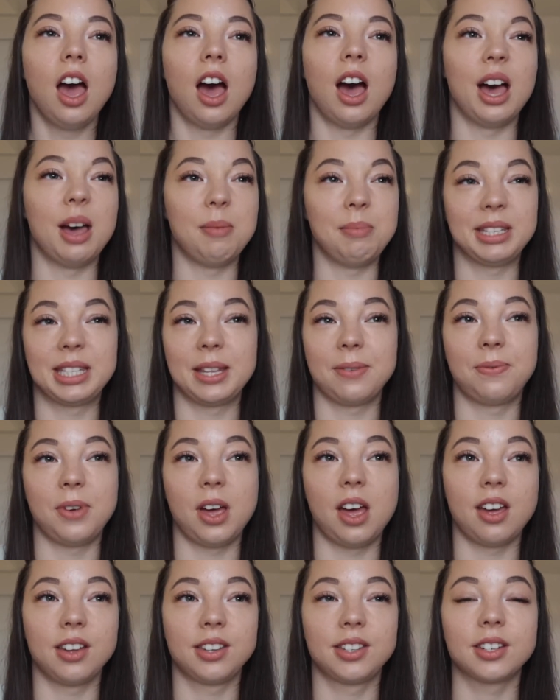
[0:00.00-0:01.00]
Um, it's the
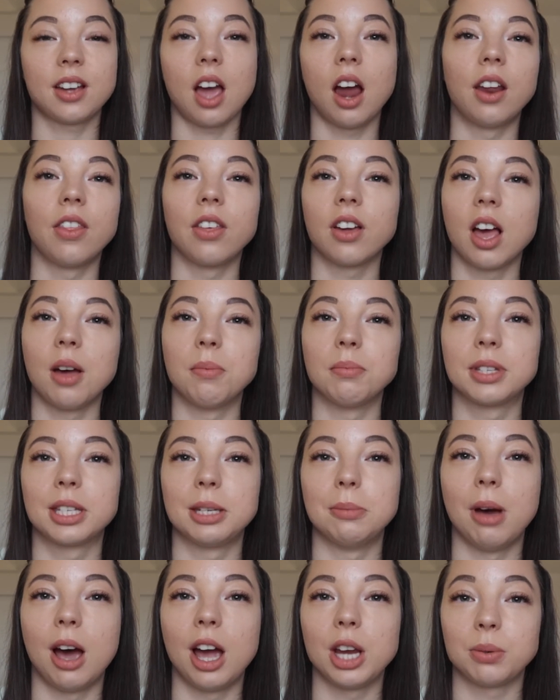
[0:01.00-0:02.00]
first colour that comes
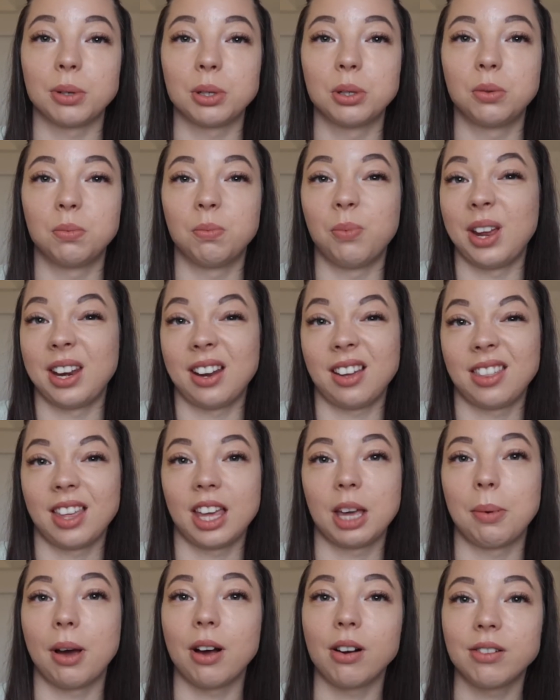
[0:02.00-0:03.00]
to mind when, when I
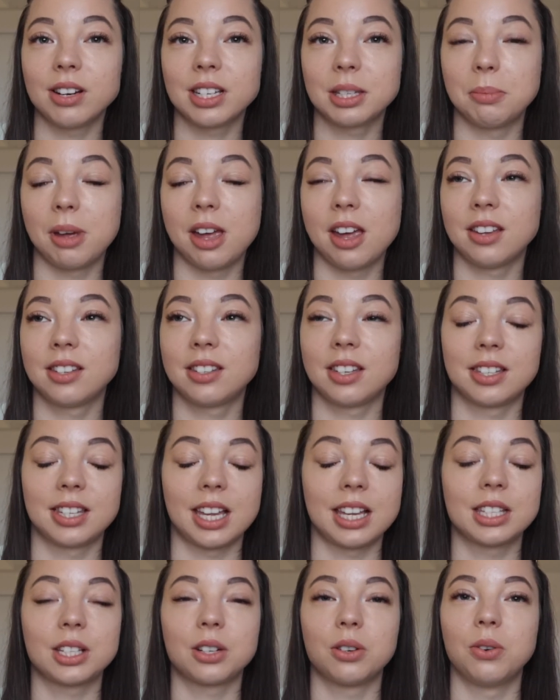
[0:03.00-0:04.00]
think about Christmas,
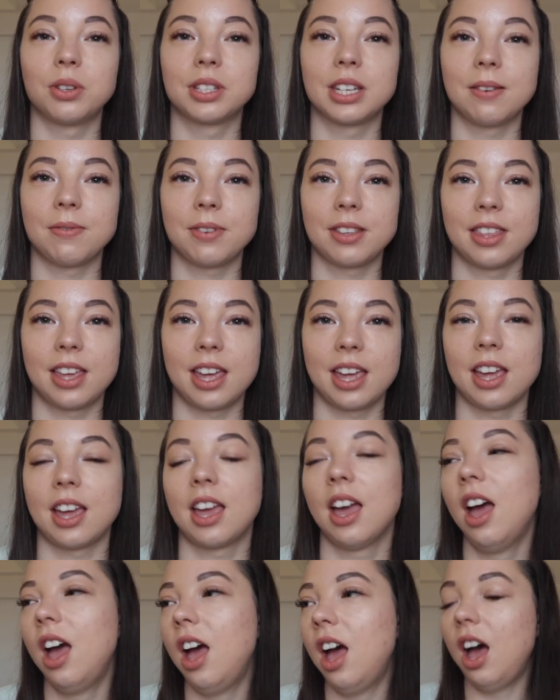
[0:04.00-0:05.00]
Santa Claus and
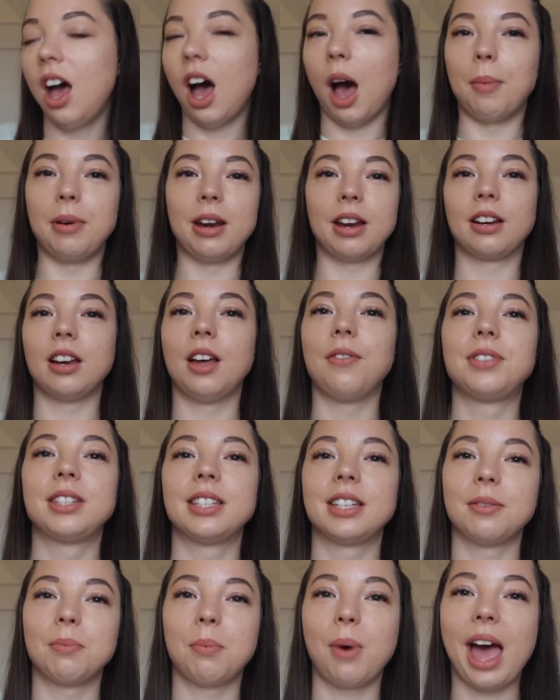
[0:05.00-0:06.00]
everything. I mean, I'd love
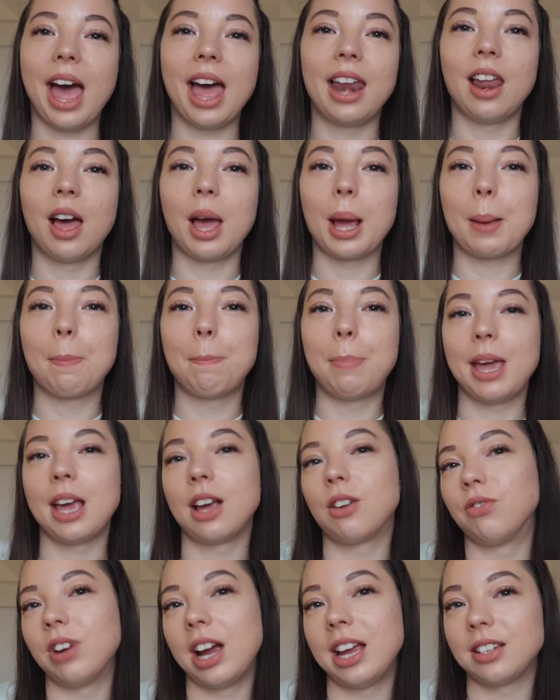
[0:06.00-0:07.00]
to wear like
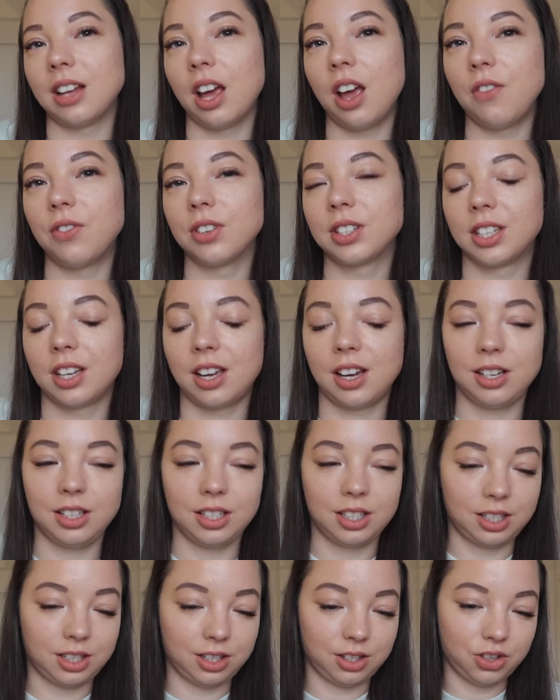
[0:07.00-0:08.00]
big red
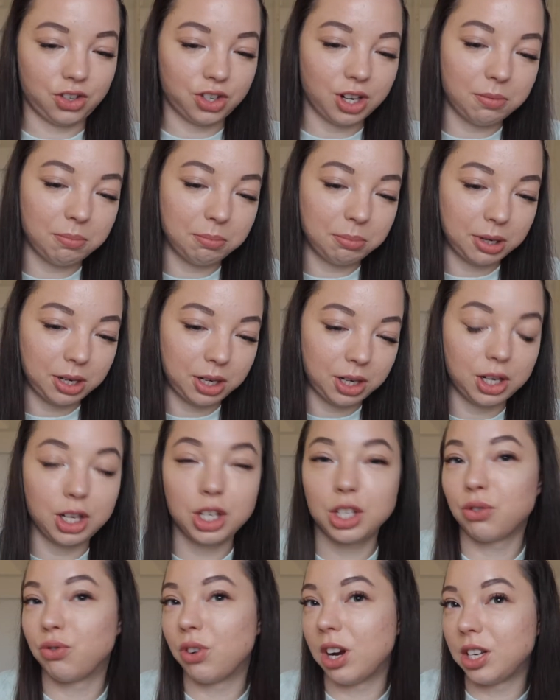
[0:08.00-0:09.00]
oversized
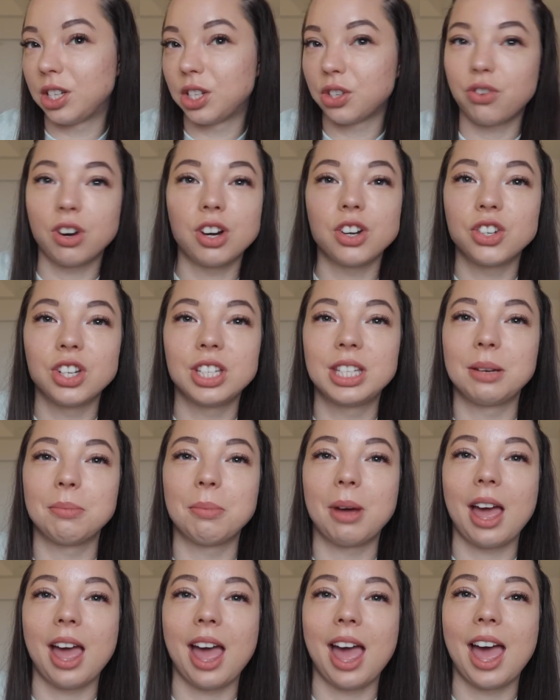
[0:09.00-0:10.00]
jumpers, red scrunches in
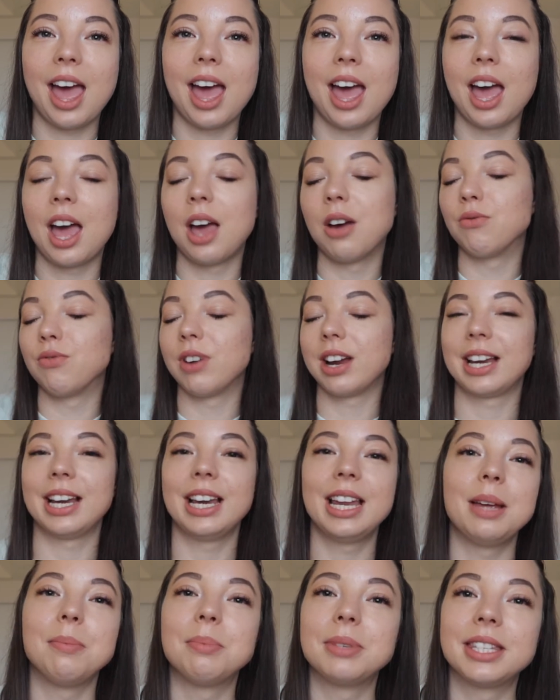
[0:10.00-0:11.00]
my hair, red
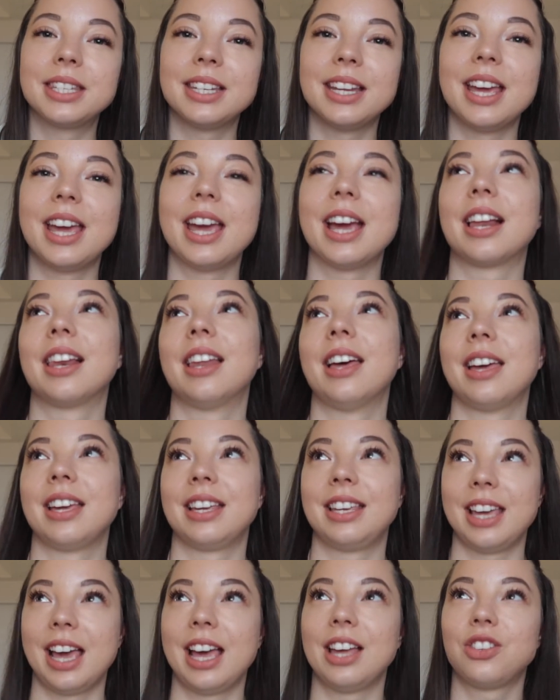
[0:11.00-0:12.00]
lipstick.
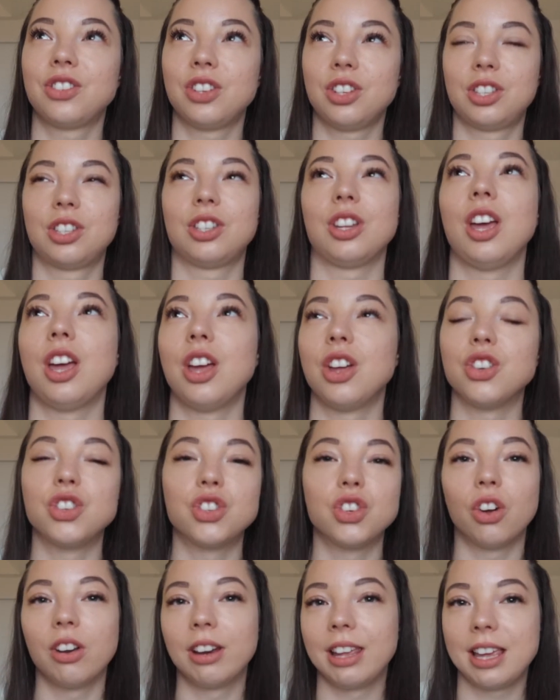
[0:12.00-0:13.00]
Like, yeah, it's just a
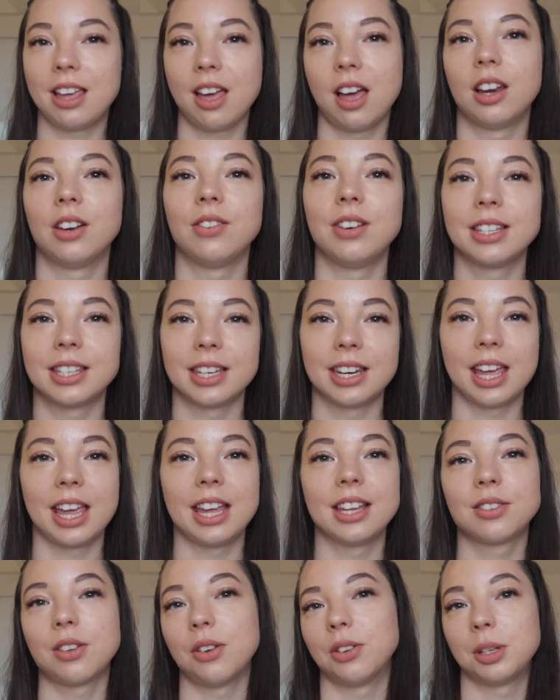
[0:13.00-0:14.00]
jolly colour, isn't it?
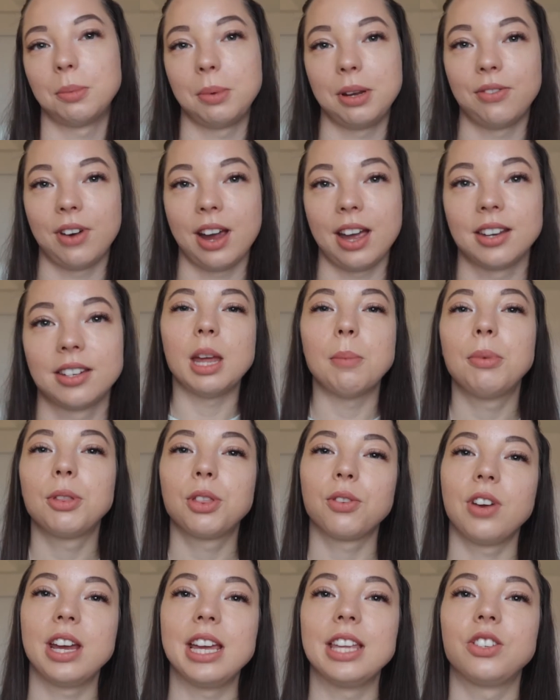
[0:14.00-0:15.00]
It's got to be red. Number
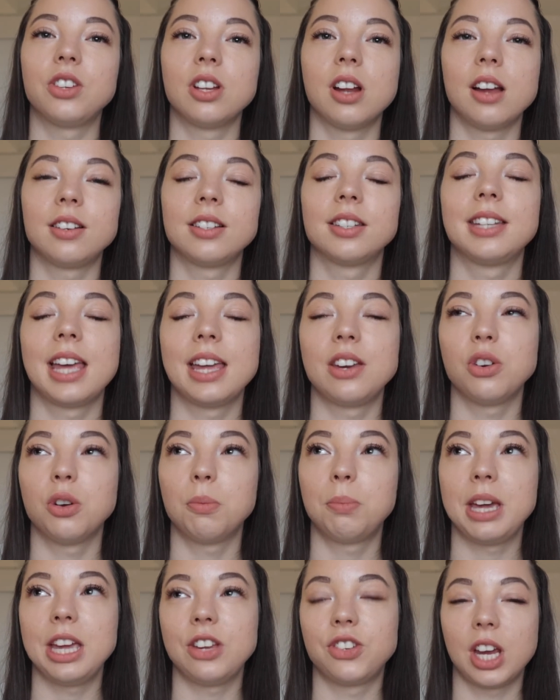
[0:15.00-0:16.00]
three is do you like to stay in your
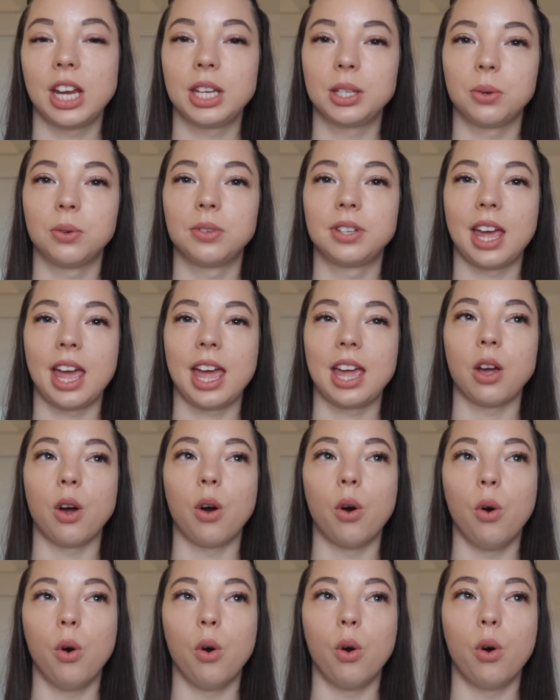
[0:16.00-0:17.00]
PJs all day
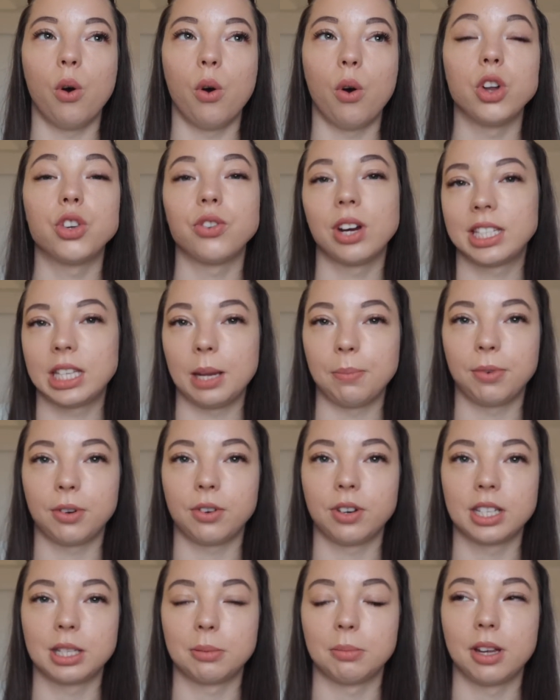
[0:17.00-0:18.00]
or dress up for
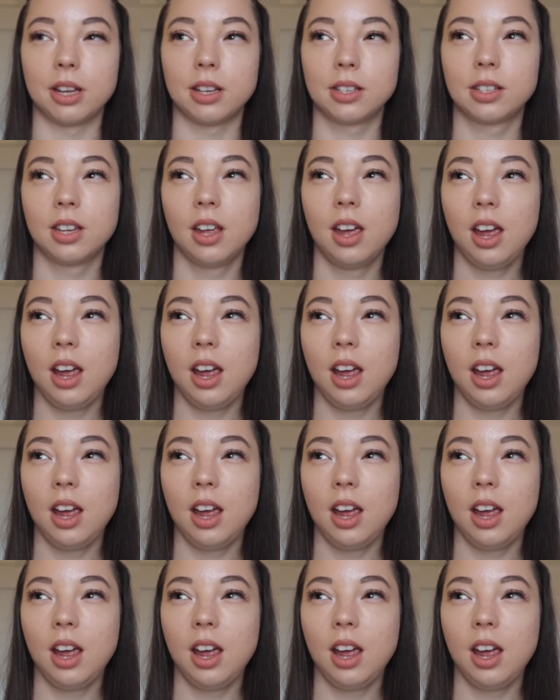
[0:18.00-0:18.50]
Christmas?